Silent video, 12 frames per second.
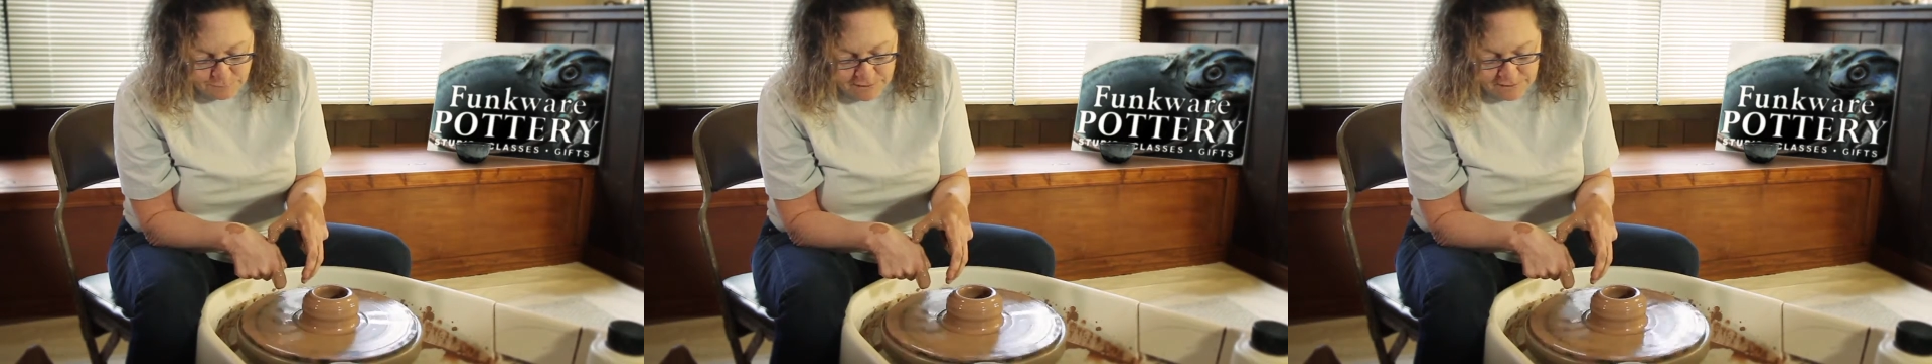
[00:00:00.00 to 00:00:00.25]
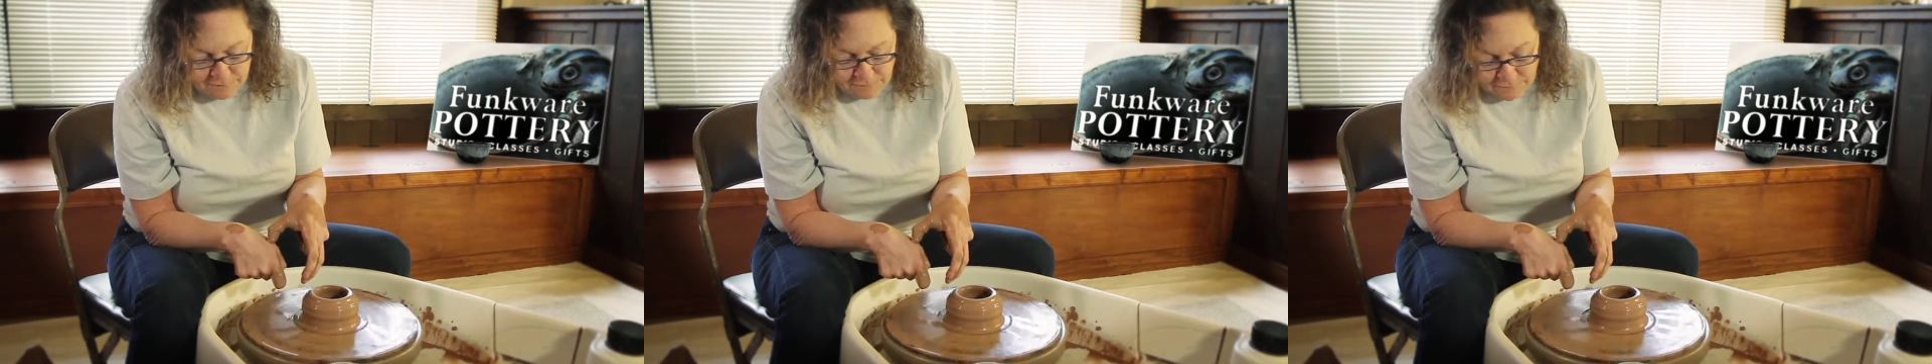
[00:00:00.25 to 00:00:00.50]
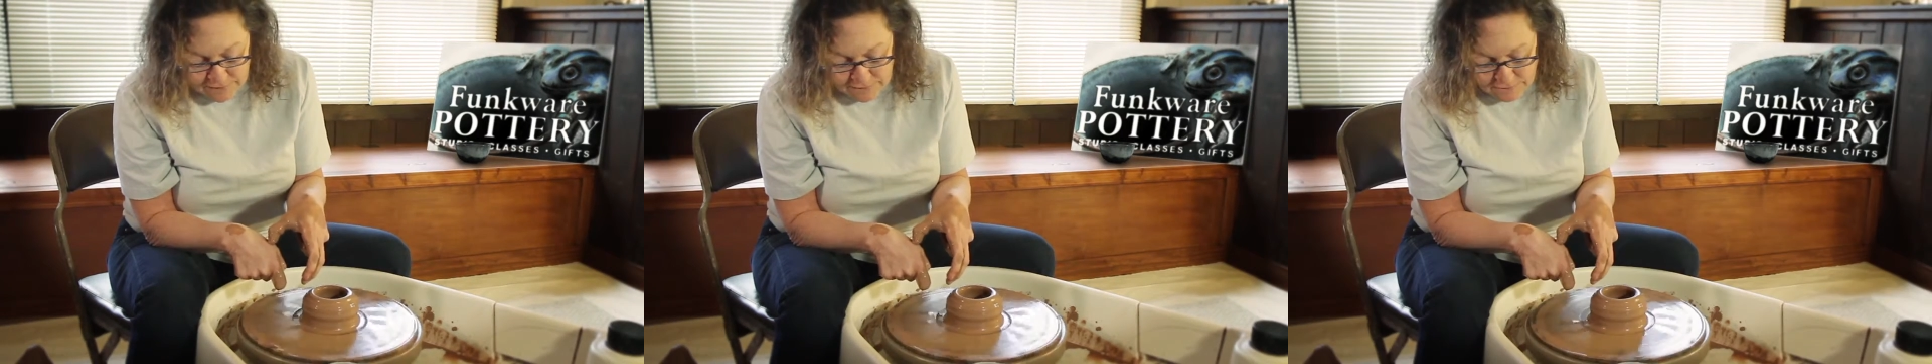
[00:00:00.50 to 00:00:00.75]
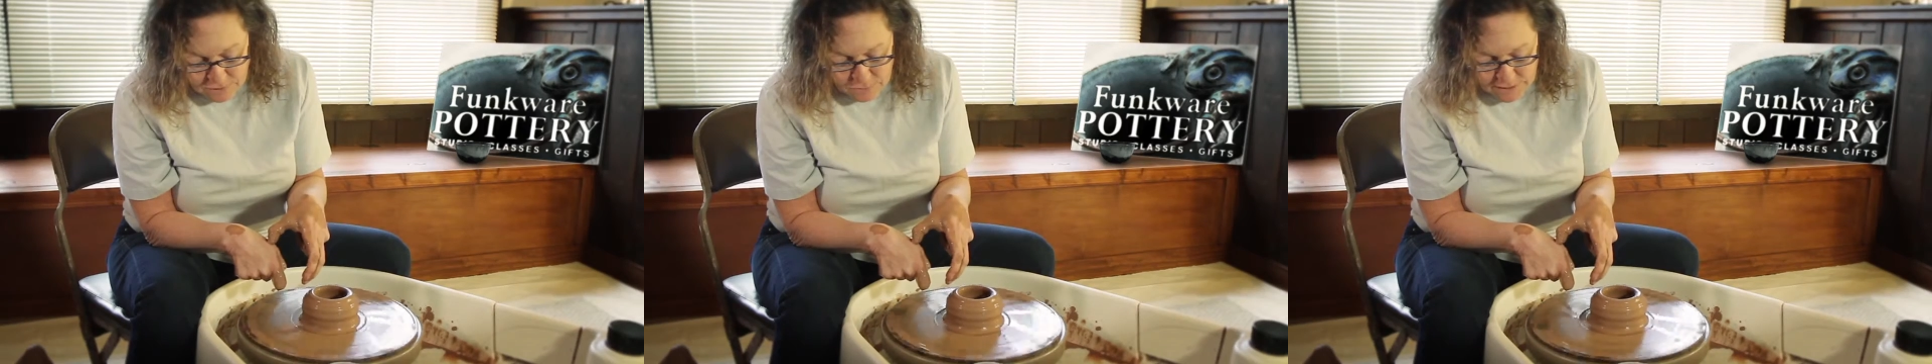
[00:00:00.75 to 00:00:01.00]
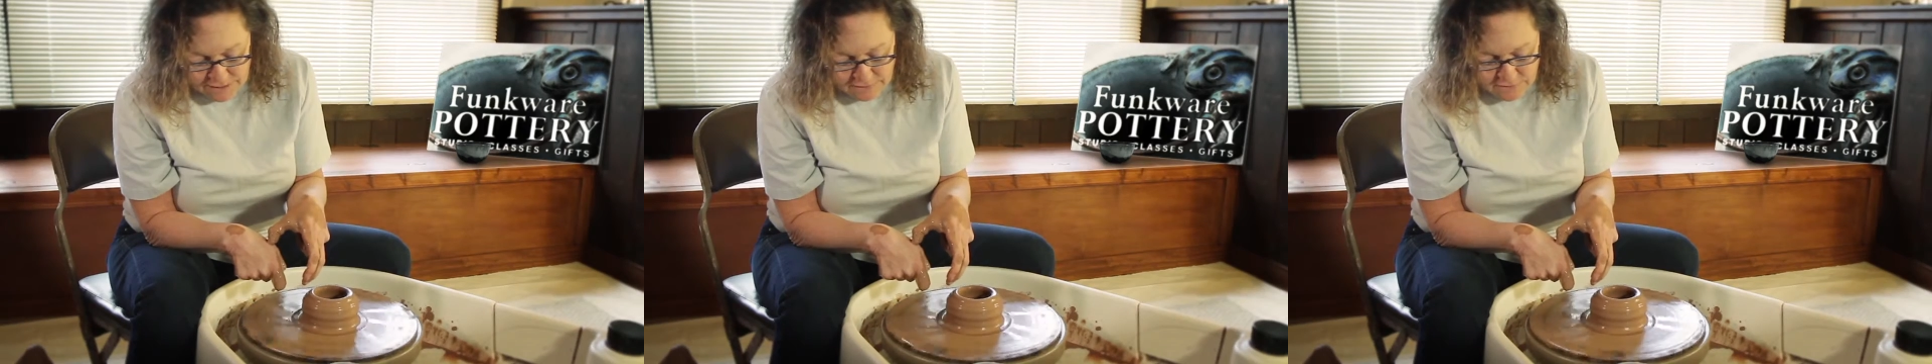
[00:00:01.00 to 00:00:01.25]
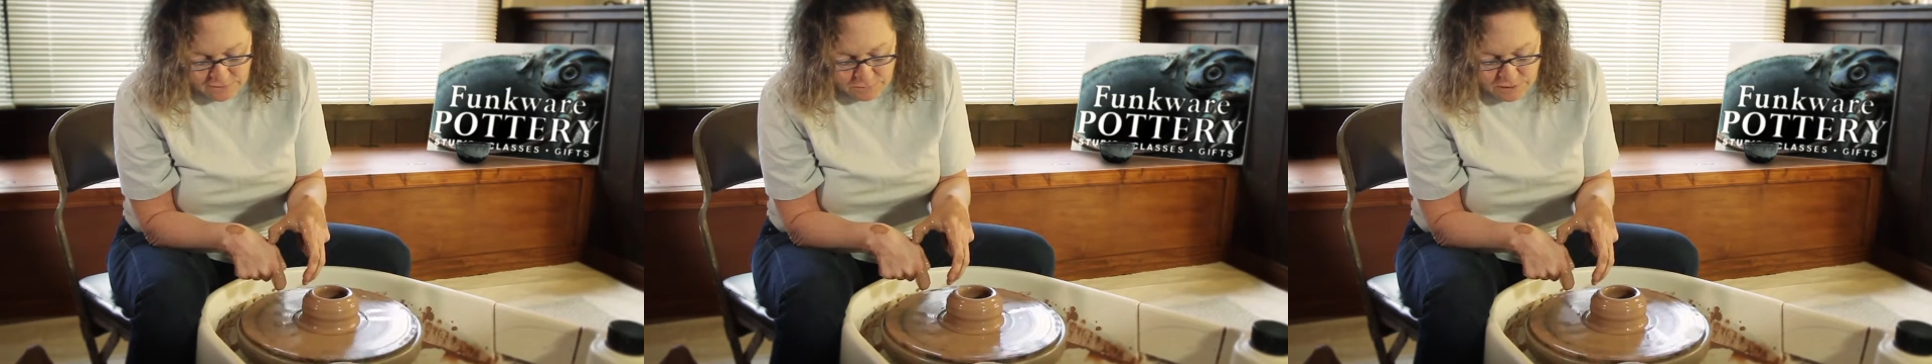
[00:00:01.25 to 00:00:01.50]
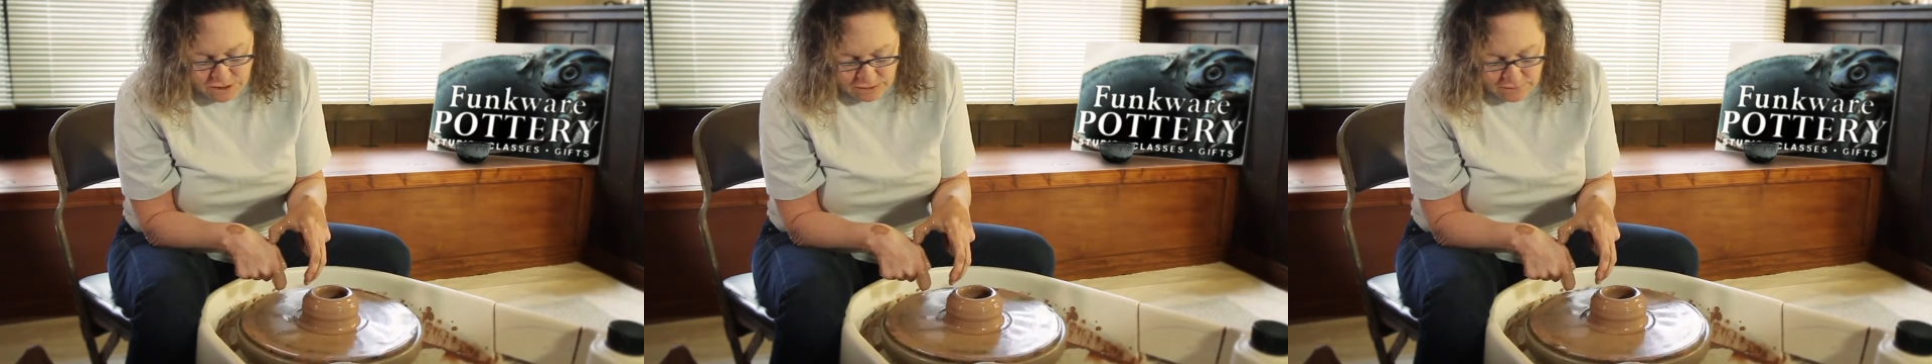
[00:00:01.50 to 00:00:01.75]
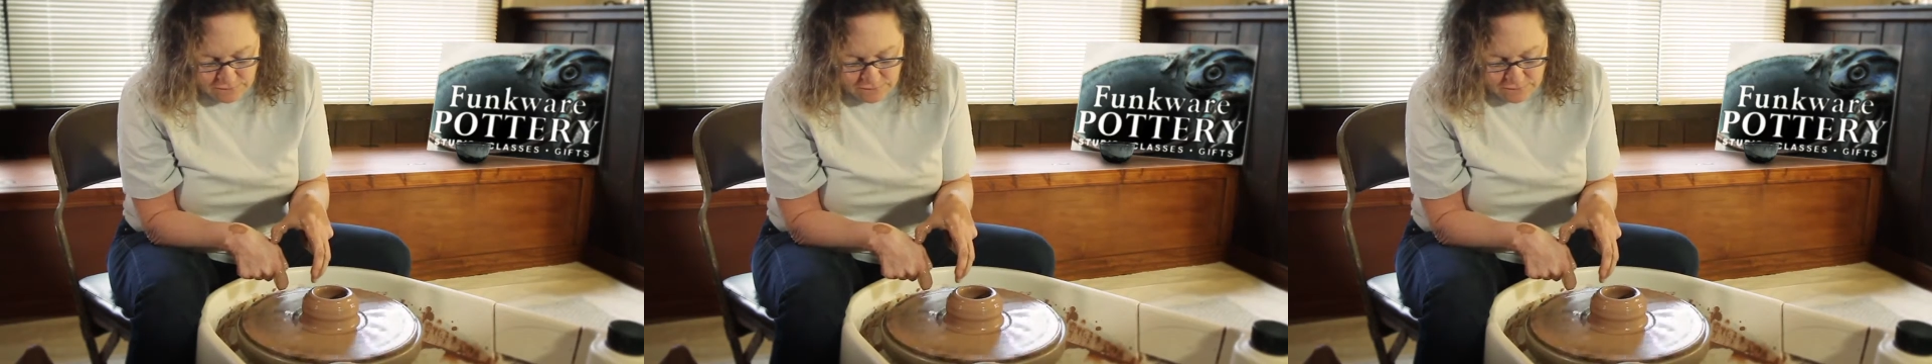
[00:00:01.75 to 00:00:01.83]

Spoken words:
my 2 hands to each other